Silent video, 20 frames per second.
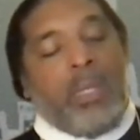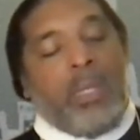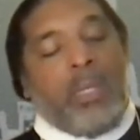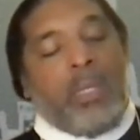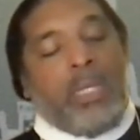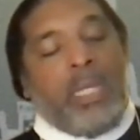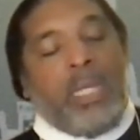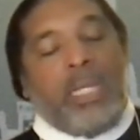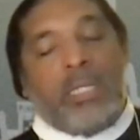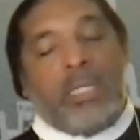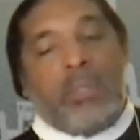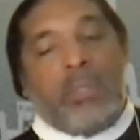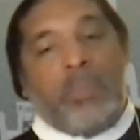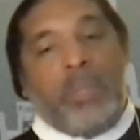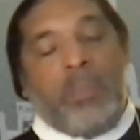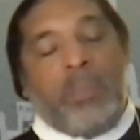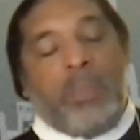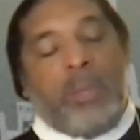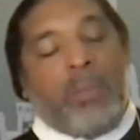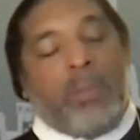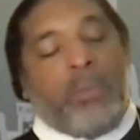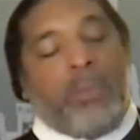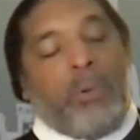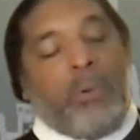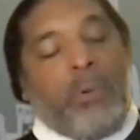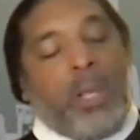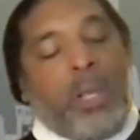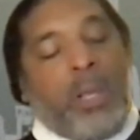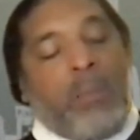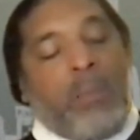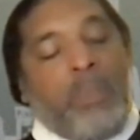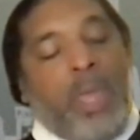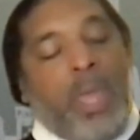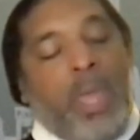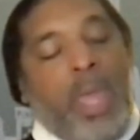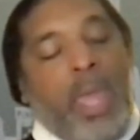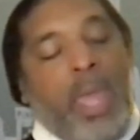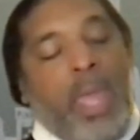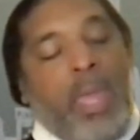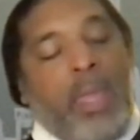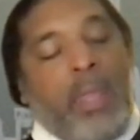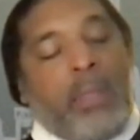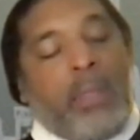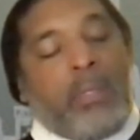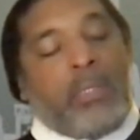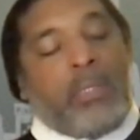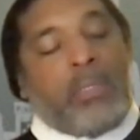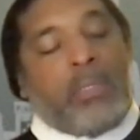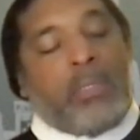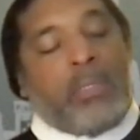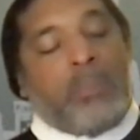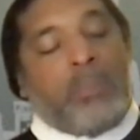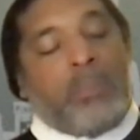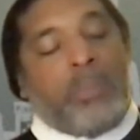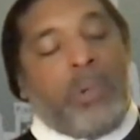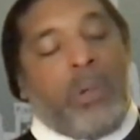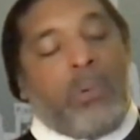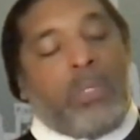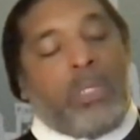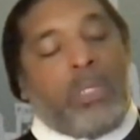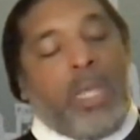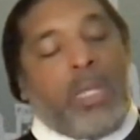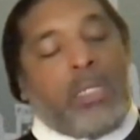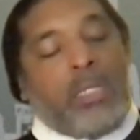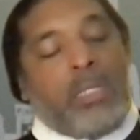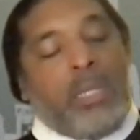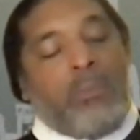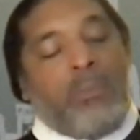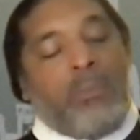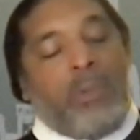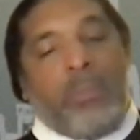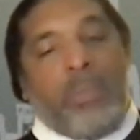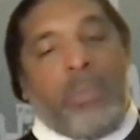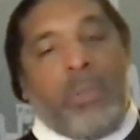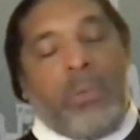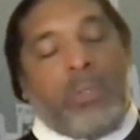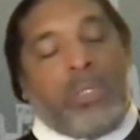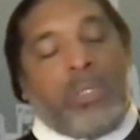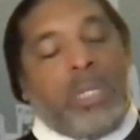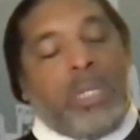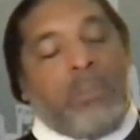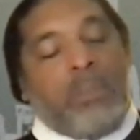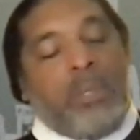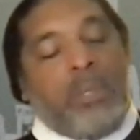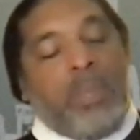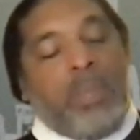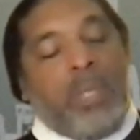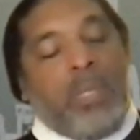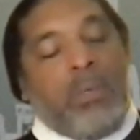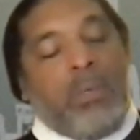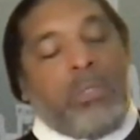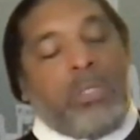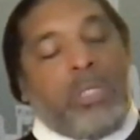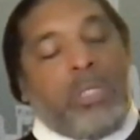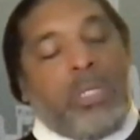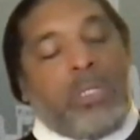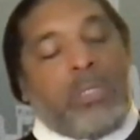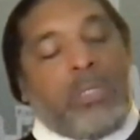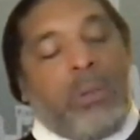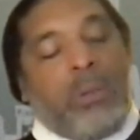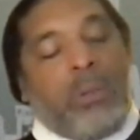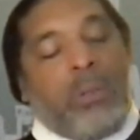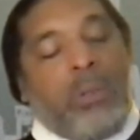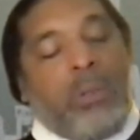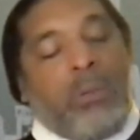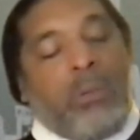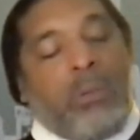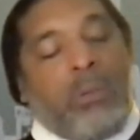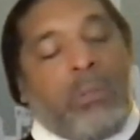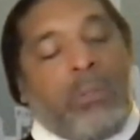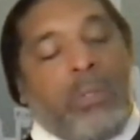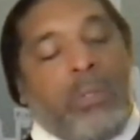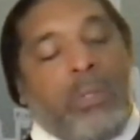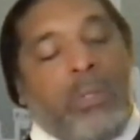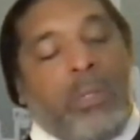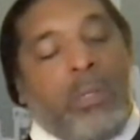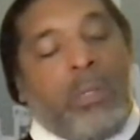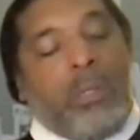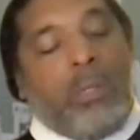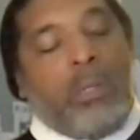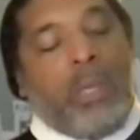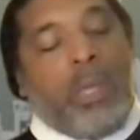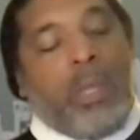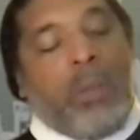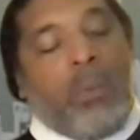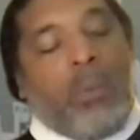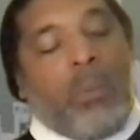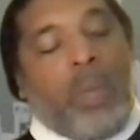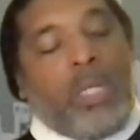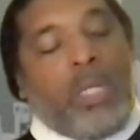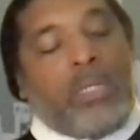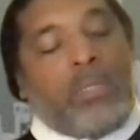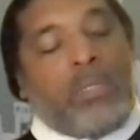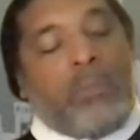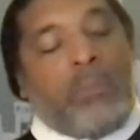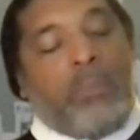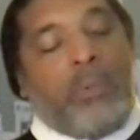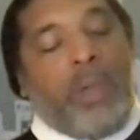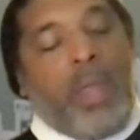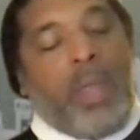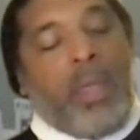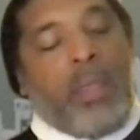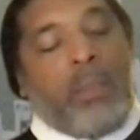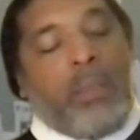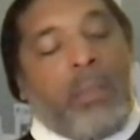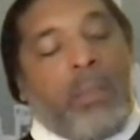Decent people are throwing up their hands. Protest and rebuke seem to be useless on you and a waste of breath.